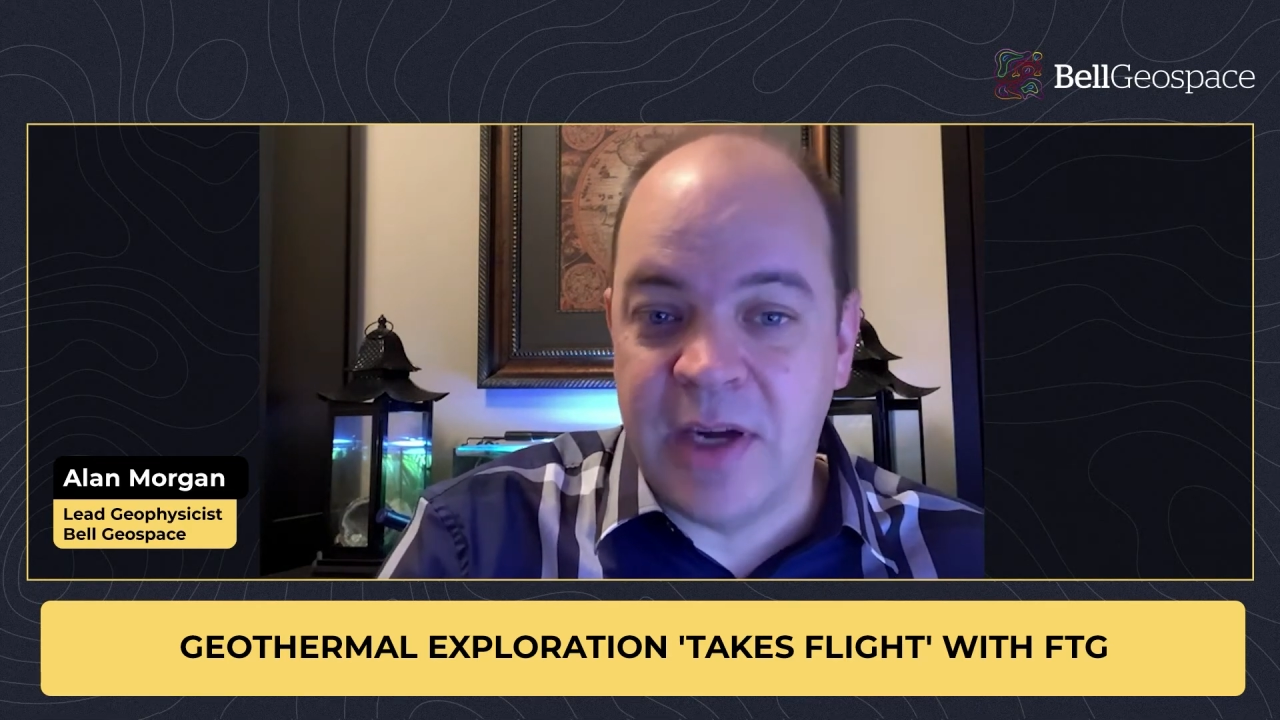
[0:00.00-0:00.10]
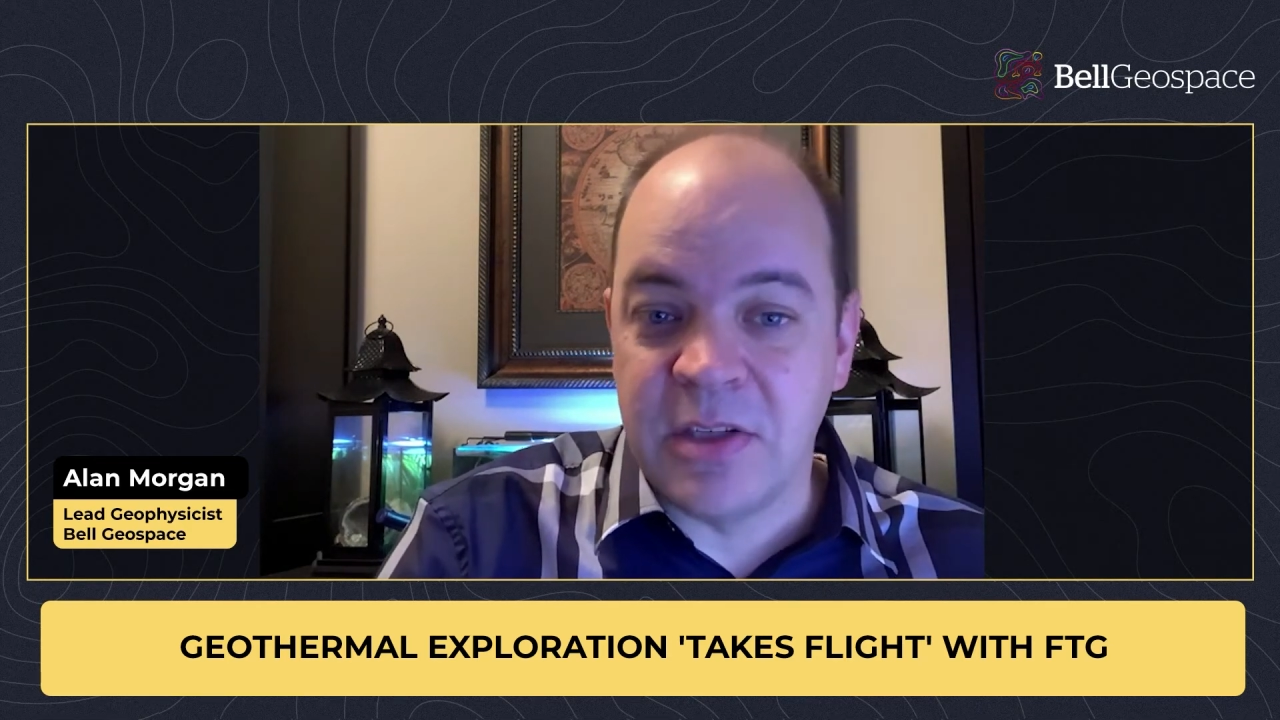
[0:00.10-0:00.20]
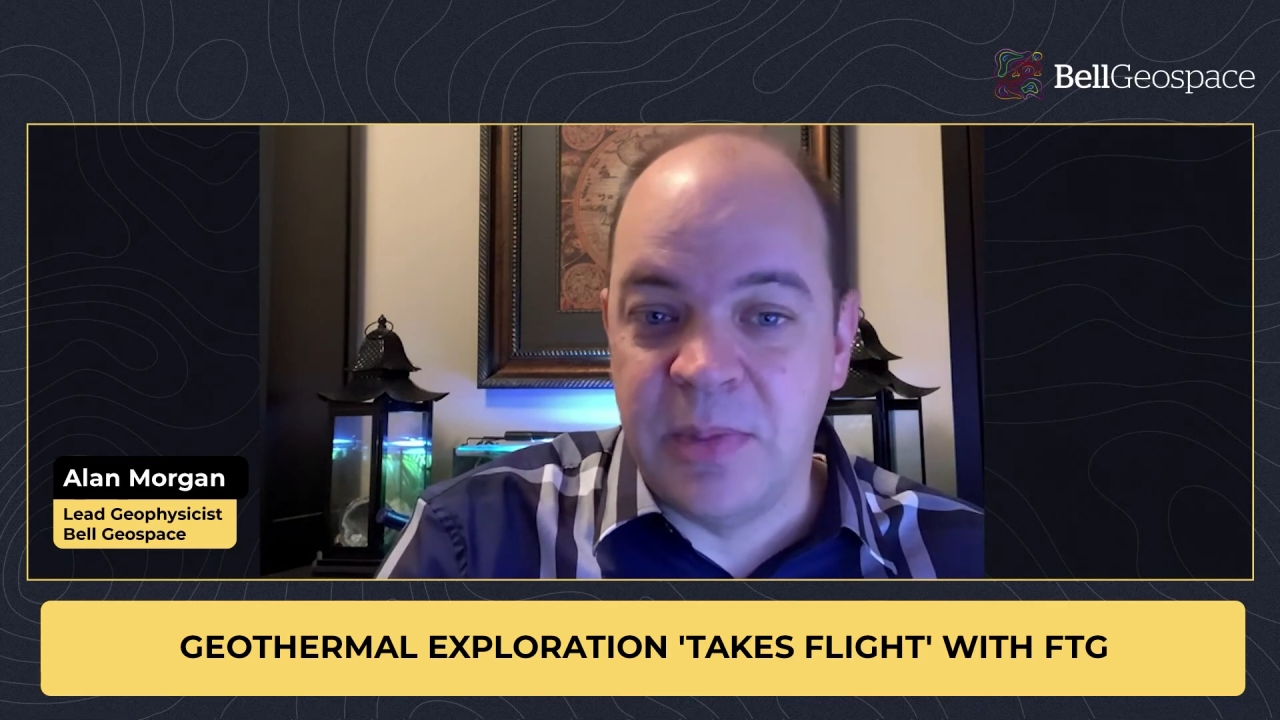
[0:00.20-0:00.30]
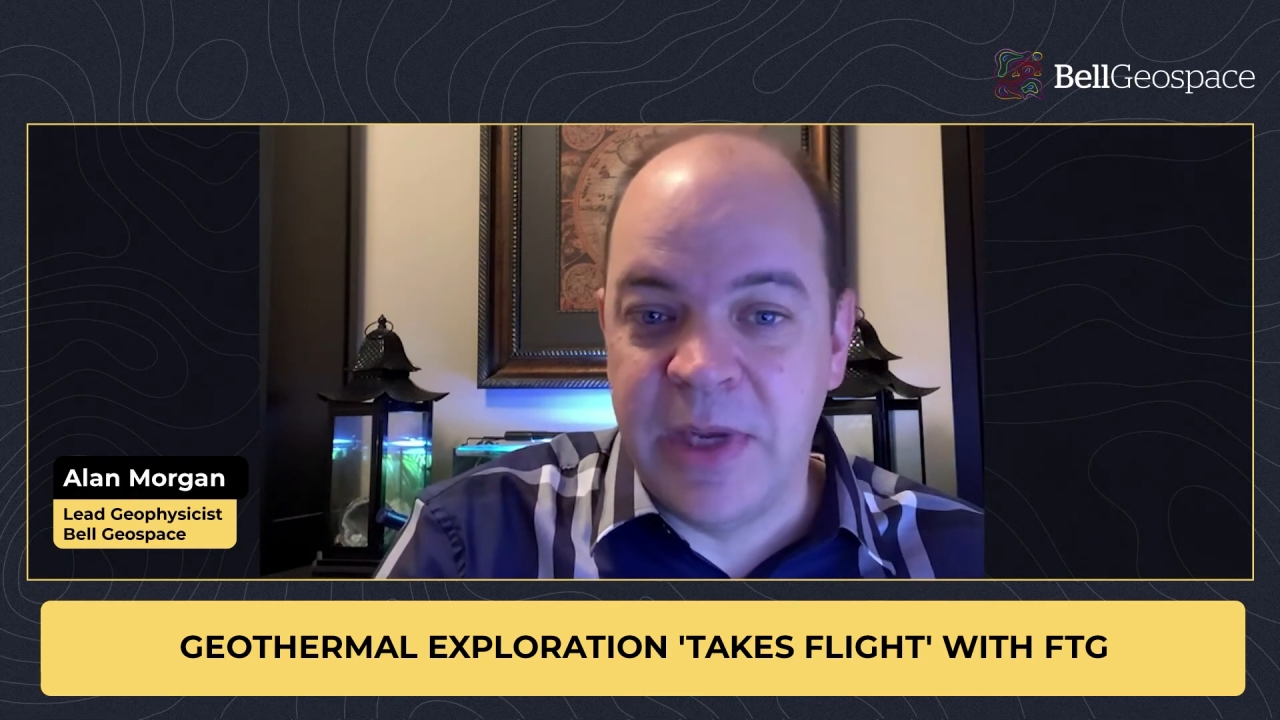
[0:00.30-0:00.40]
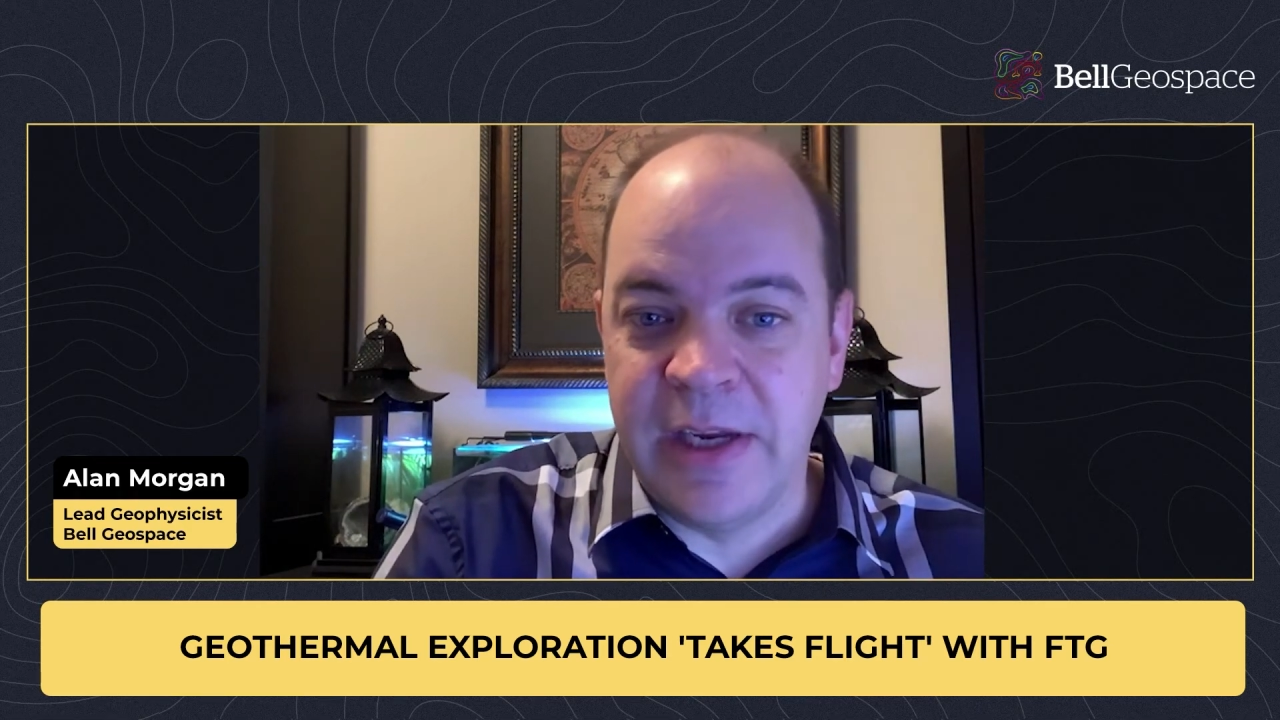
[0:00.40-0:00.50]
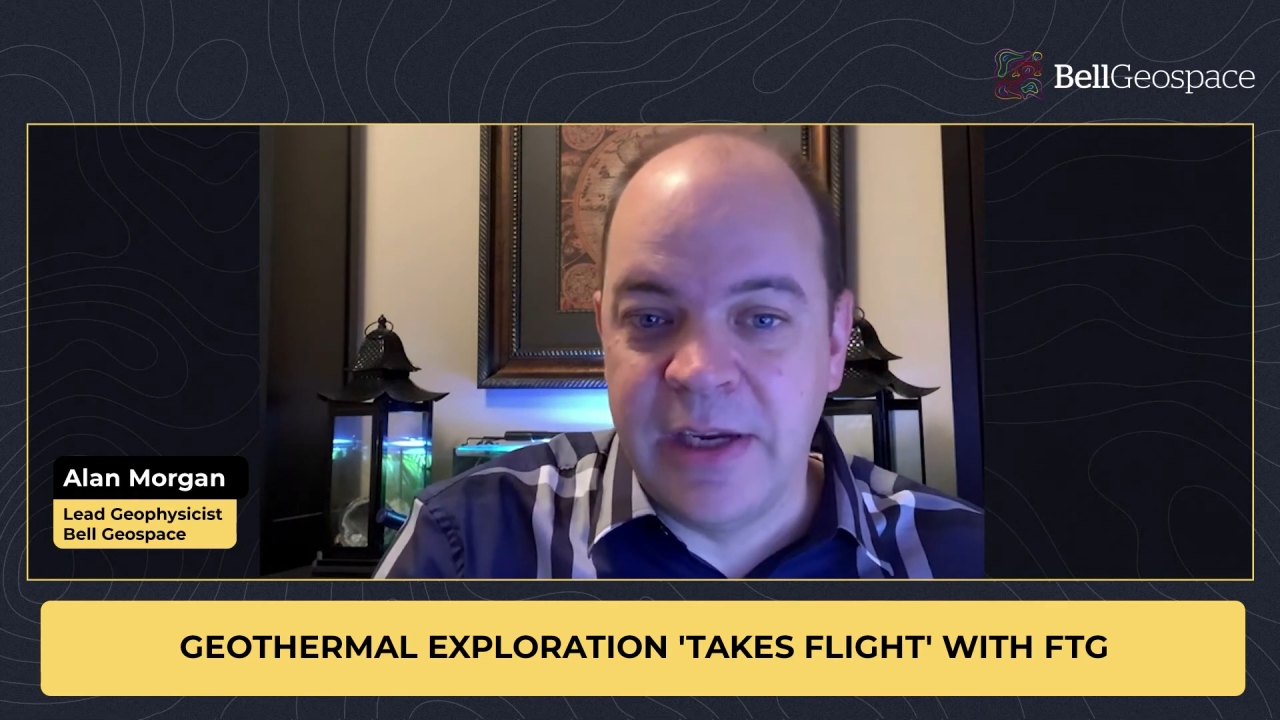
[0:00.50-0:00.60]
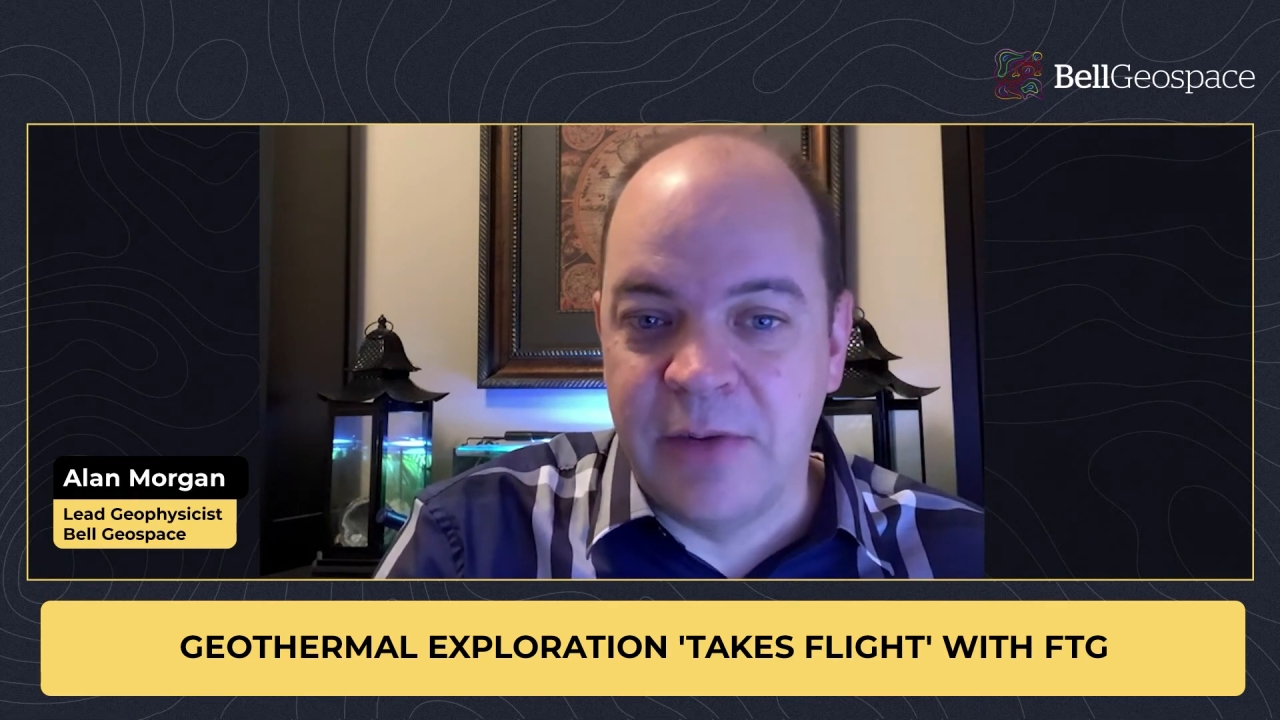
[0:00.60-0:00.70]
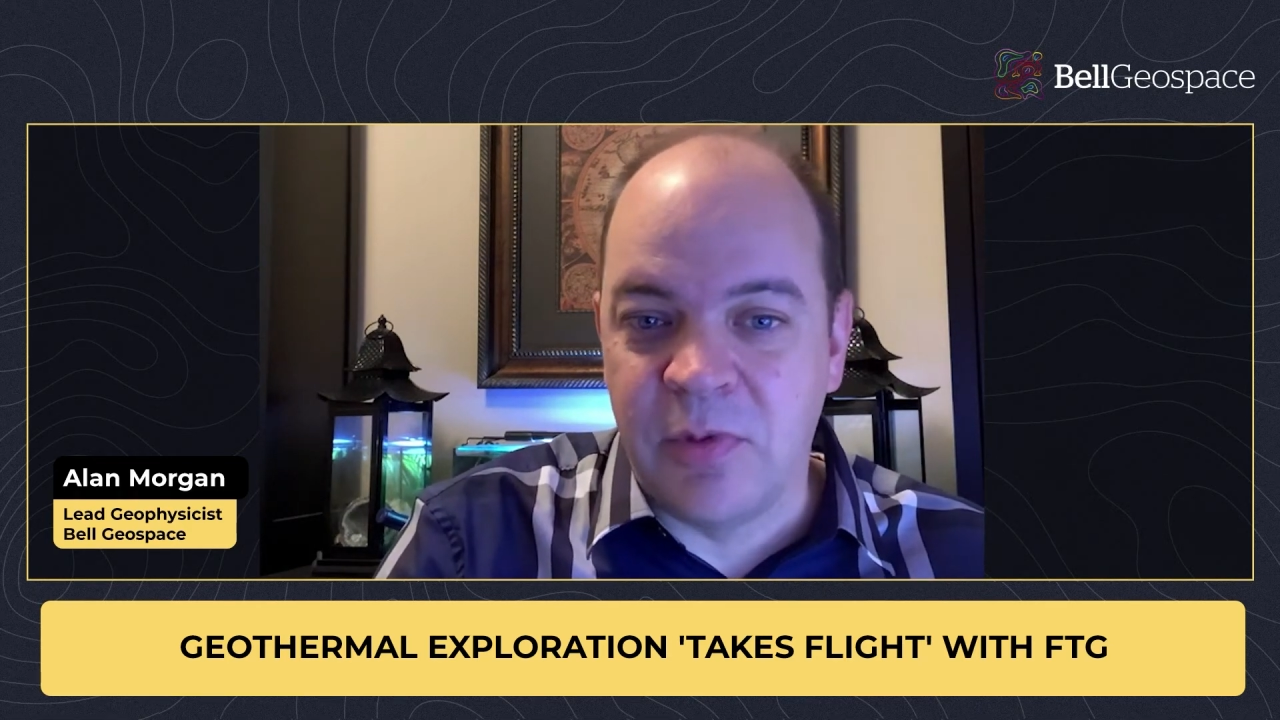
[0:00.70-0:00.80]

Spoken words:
actually picking